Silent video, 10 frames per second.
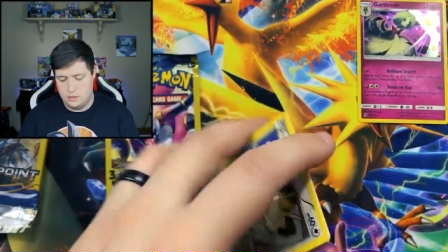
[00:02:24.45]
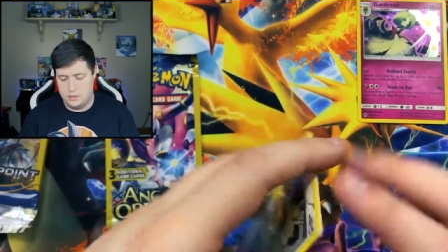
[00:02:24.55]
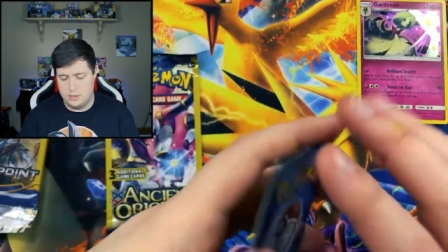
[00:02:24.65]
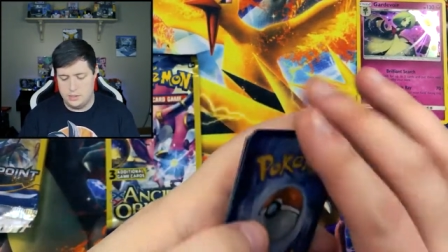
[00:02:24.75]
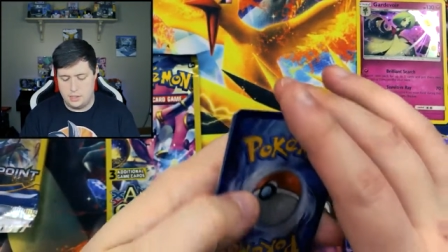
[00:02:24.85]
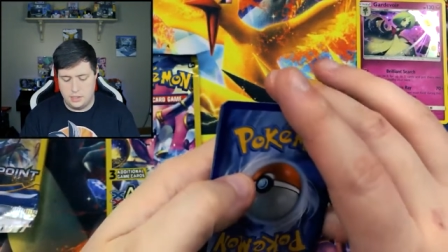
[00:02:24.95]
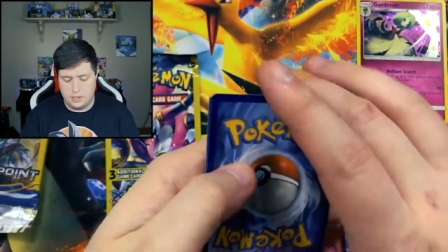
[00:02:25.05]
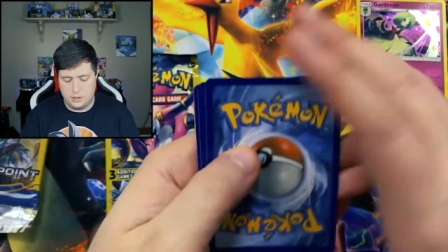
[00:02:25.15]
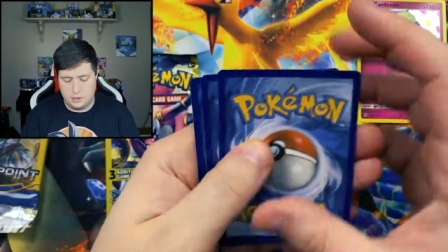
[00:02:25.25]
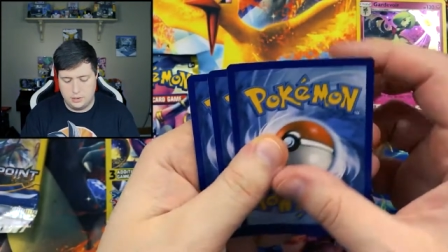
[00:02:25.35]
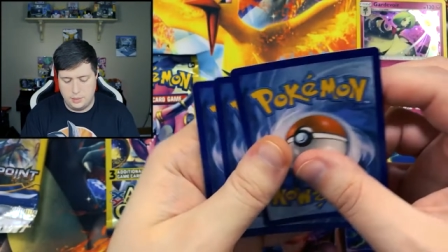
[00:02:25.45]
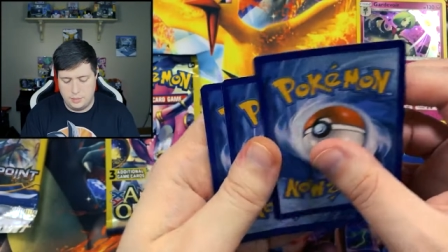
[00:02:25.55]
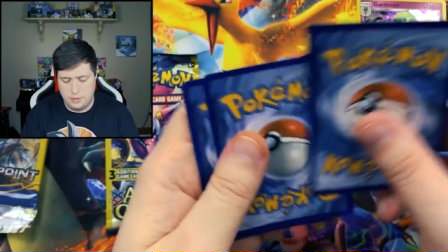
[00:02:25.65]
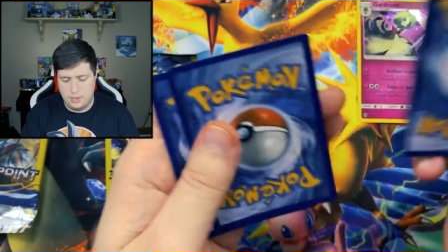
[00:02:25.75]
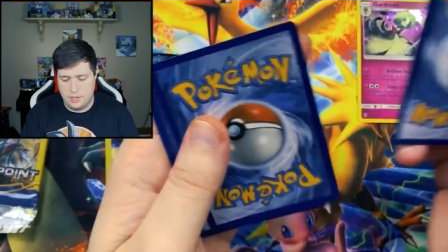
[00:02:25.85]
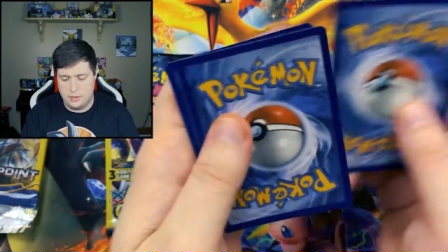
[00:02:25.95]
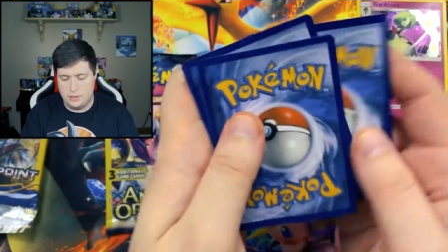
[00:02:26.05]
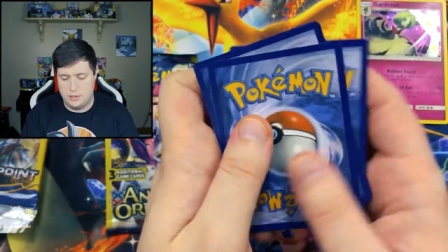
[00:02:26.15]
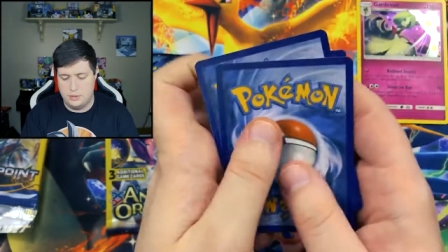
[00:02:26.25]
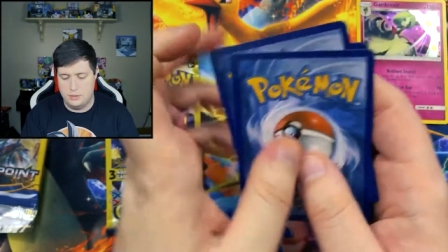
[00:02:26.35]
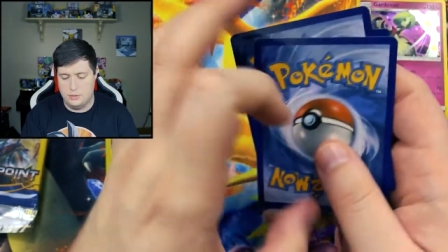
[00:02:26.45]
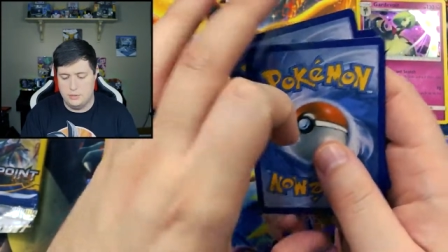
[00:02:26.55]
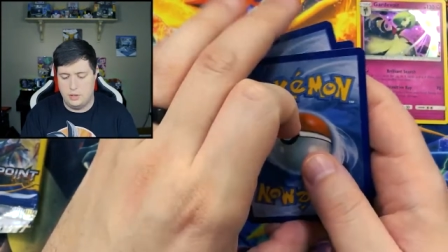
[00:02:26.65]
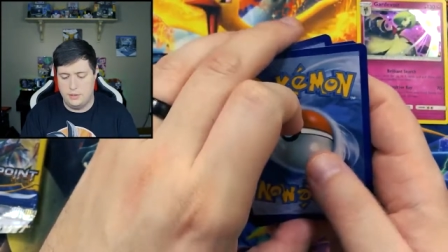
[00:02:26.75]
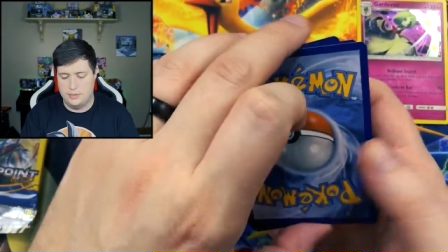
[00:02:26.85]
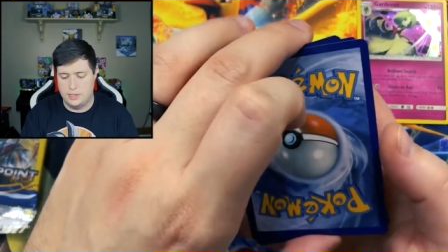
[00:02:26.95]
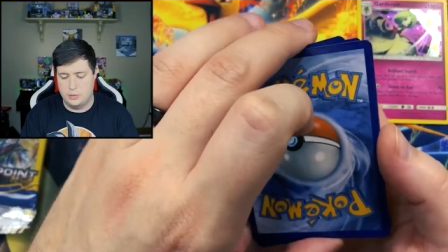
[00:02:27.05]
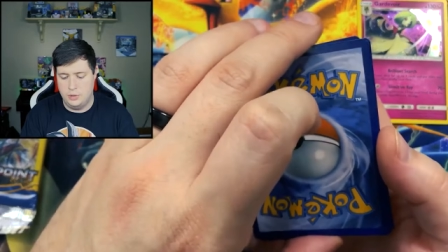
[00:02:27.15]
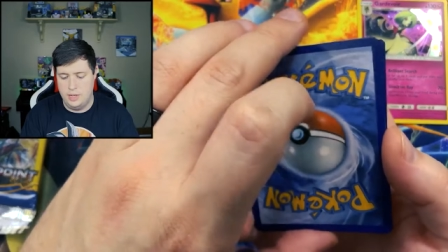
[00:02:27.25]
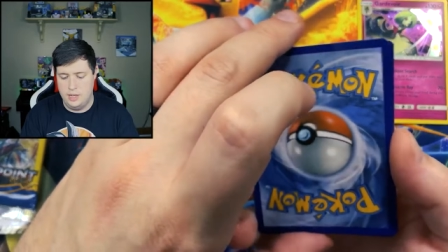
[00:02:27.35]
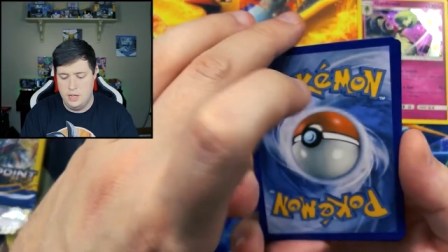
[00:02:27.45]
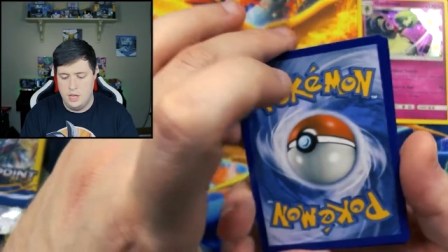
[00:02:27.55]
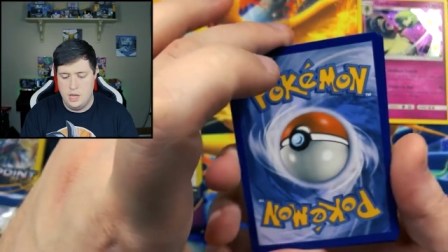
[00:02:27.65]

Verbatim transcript: just a card they put in here to offset the weight.